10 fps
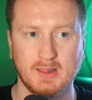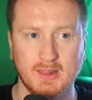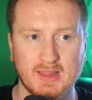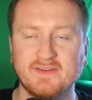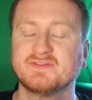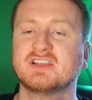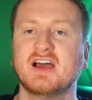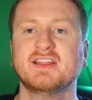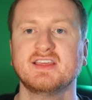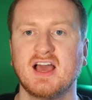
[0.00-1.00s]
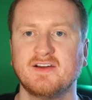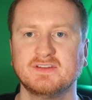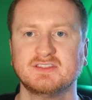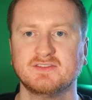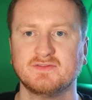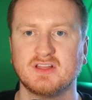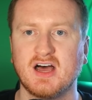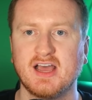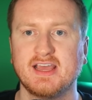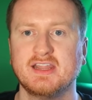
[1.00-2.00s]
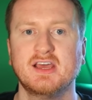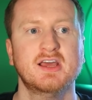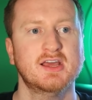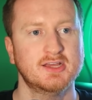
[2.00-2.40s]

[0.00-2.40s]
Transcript: left side of the offensive line,